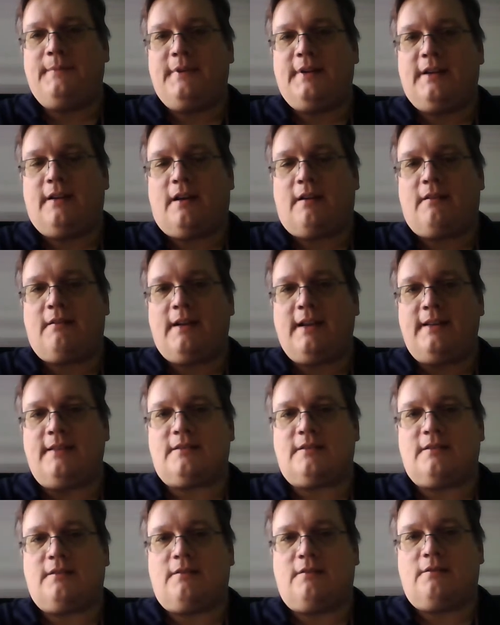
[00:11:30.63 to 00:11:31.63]
All right,
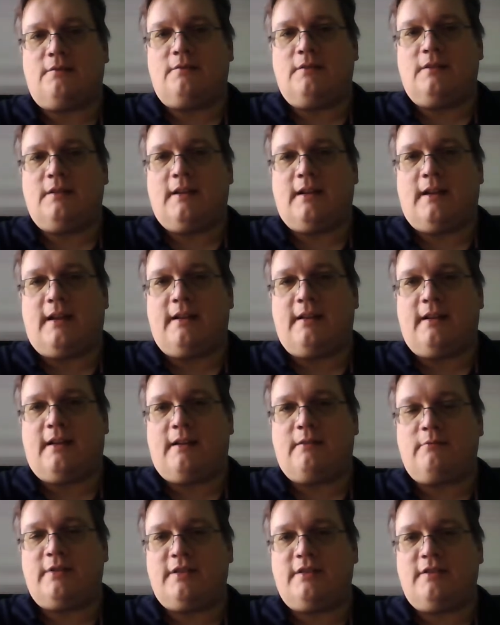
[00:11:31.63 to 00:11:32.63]
so I
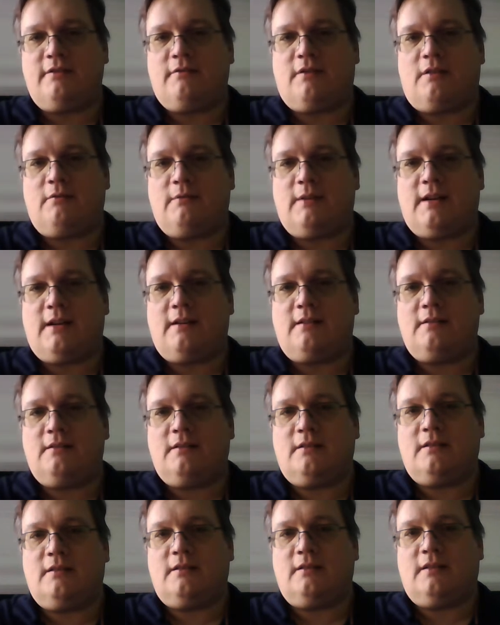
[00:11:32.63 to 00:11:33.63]
wish you all well.
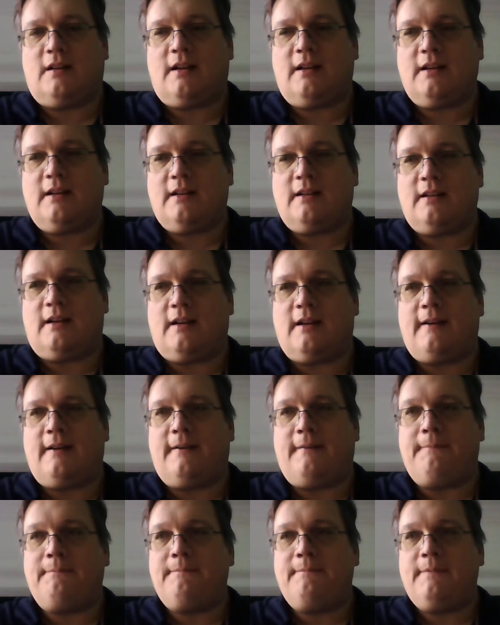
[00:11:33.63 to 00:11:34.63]
Good luck.
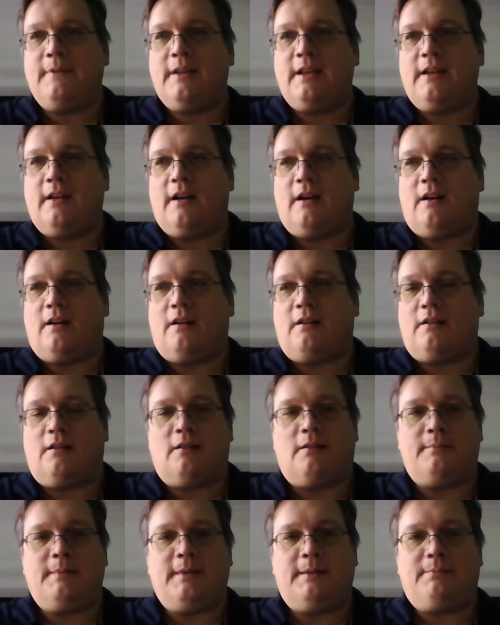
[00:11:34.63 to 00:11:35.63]

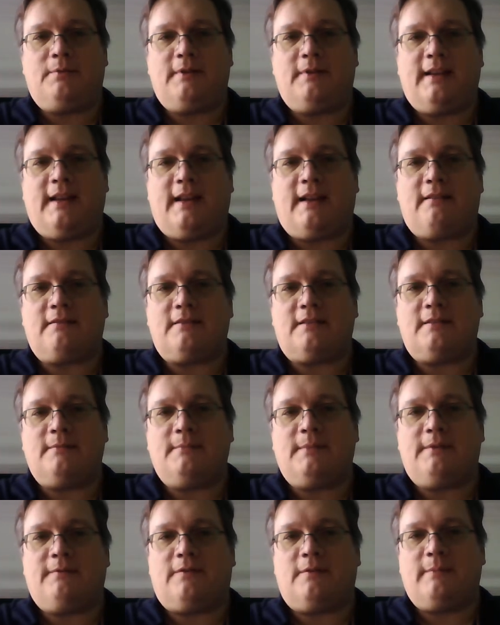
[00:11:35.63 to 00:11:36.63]
I'll be putting out some
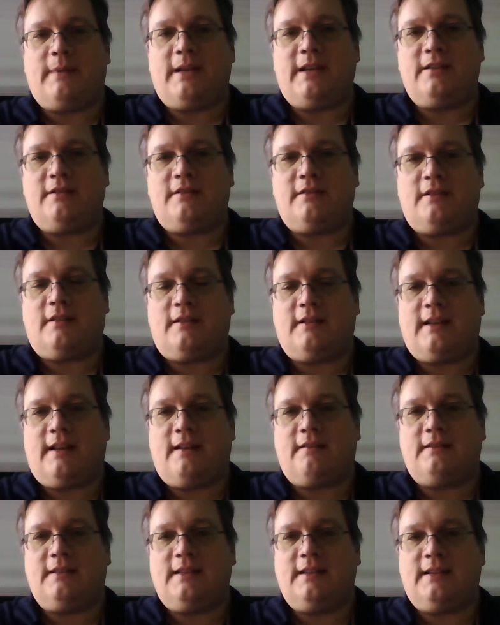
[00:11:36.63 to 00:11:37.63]
information on how
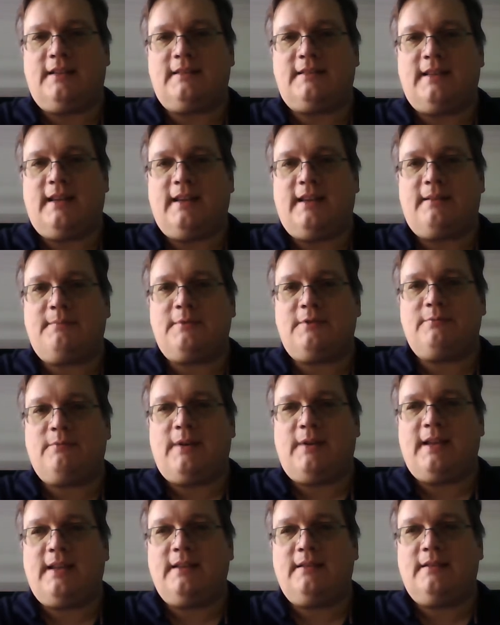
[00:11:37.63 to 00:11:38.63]
the exams
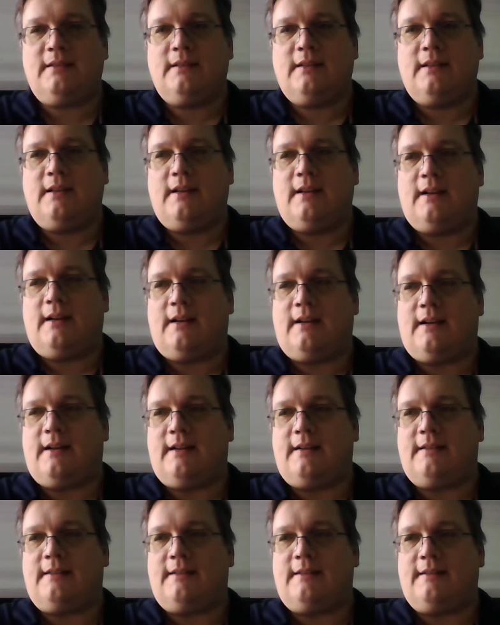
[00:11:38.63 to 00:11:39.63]
went.
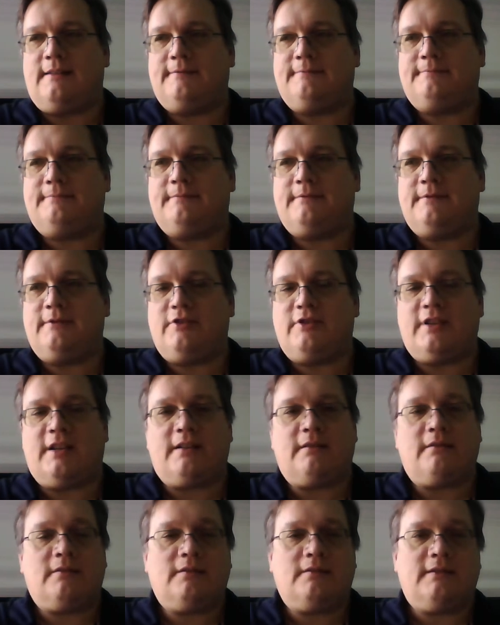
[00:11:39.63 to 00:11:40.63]
In
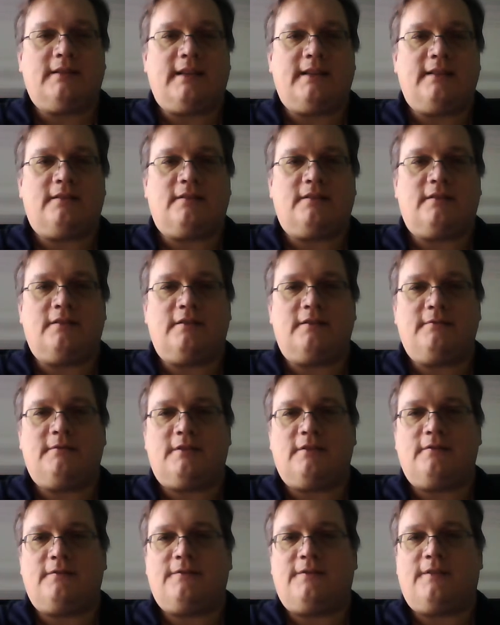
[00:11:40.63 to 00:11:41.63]
general, they look good so
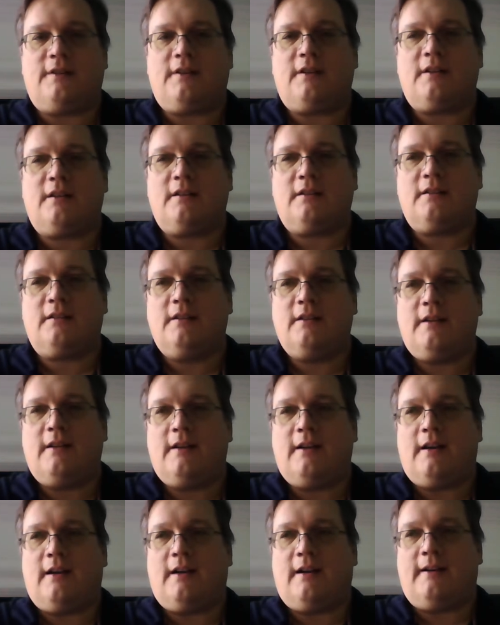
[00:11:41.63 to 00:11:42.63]
far,
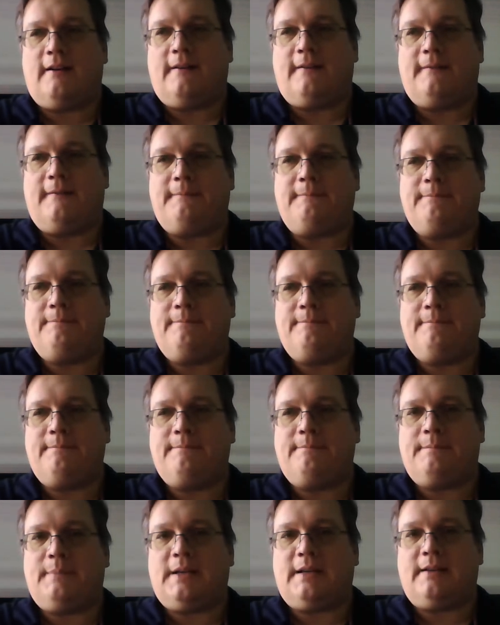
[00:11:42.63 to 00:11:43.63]

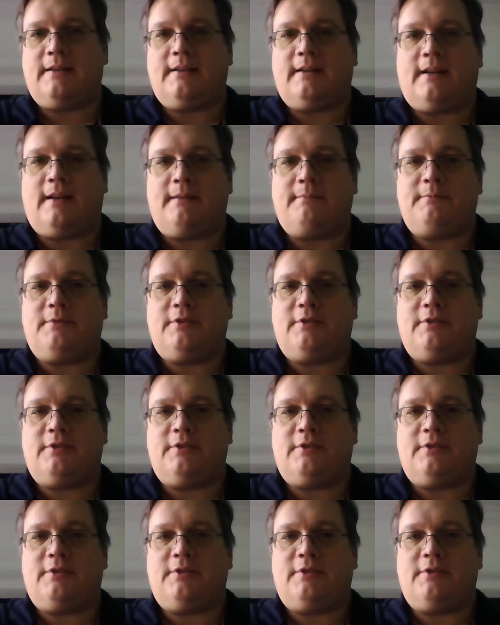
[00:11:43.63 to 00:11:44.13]
but I'm